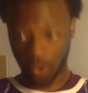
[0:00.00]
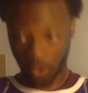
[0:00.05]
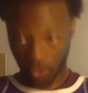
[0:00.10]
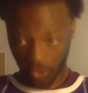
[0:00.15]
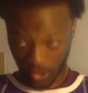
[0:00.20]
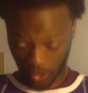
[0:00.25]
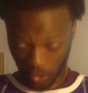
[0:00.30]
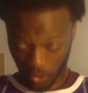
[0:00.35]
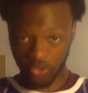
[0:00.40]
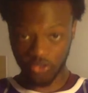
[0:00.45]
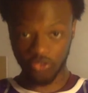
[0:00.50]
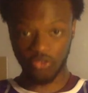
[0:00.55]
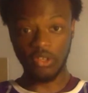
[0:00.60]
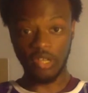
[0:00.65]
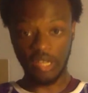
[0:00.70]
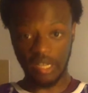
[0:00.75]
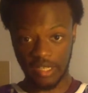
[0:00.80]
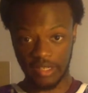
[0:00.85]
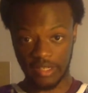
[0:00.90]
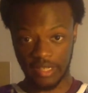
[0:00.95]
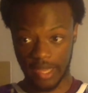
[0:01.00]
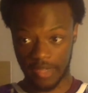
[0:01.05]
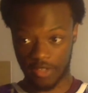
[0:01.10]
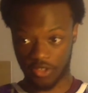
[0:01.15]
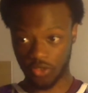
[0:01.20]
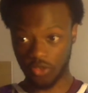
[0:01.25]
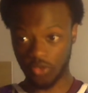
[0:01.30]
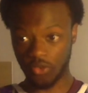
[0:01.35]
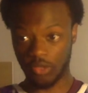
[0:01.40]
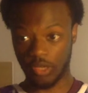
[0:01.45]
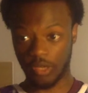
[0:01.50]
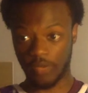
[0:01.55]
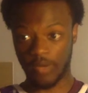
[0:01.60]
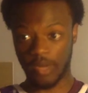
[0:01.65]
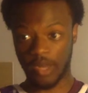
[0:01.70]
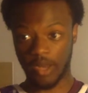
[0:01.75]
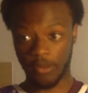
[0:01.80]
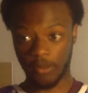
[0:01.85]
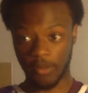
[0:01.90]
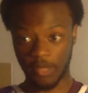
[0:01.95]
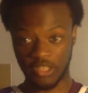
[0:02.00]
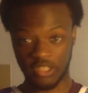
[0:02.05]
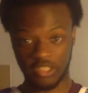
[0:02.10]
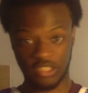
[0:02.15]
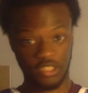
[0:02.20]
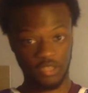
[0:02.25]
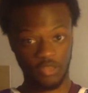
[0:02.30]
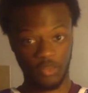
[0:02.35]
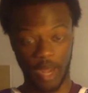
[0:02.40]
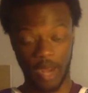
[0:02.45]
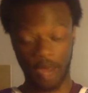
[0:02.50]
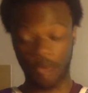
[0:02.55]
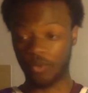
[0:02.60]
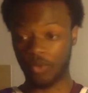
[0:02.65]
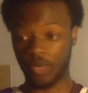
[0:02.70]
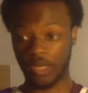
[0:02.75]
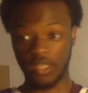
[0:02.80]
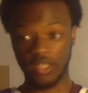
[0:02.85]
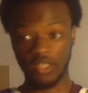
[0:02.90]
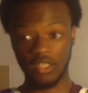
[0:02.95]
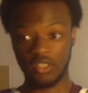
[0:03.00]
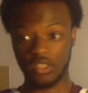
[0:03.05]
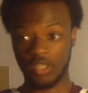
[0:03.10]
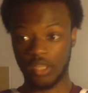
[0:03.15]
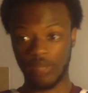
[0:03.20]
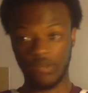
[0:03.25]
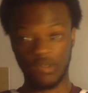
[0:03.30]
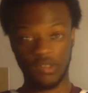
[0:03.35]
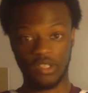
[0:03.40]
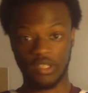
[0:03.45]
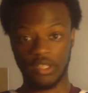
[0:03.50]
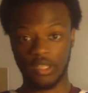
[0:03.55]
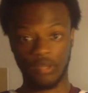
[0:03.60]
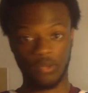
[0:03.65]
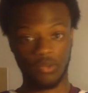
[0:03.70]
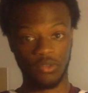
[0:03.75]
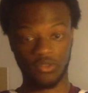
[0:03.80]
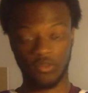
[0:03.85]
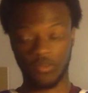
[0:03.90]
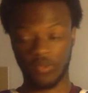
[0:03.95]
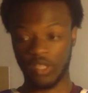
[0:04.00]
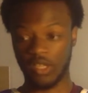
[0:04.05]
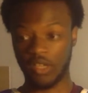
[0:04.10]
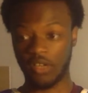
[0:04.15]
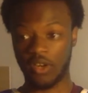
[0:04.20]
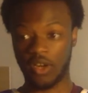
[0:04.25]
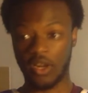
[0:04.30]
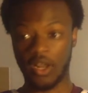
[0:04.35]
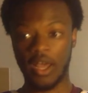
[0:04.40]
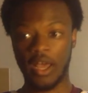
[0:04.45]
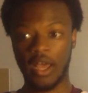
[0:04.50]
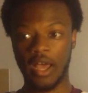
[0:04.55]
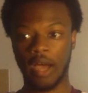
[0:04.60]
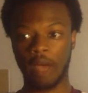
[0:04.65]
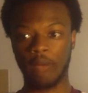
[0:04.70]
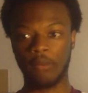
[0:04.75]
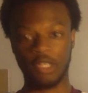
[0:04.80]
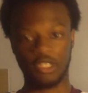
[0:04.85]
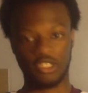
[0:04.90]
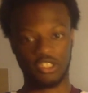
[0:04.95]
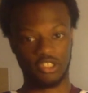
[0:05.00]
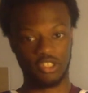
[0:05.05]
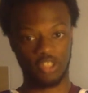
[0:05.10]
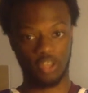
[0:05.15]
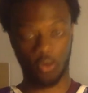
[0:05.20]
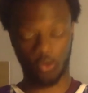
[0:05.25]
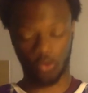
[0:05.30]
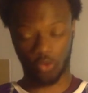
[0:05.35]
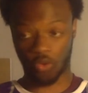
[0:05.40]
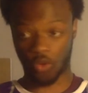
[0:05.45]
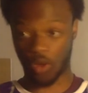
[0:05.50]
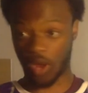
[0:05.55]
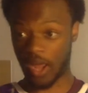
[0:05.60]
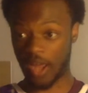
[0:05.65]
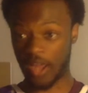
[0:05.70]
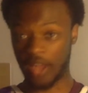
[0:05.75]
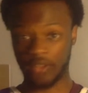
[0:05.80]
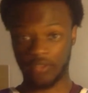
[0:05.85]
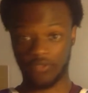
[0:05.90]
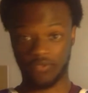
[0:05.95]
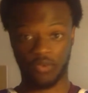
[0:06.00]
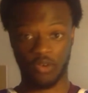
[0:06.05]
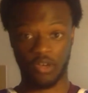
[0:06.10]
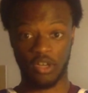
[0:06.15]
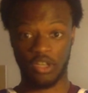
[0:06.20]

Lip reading: you also needed that too, given how much outrage and everything that was over there, and how much cries for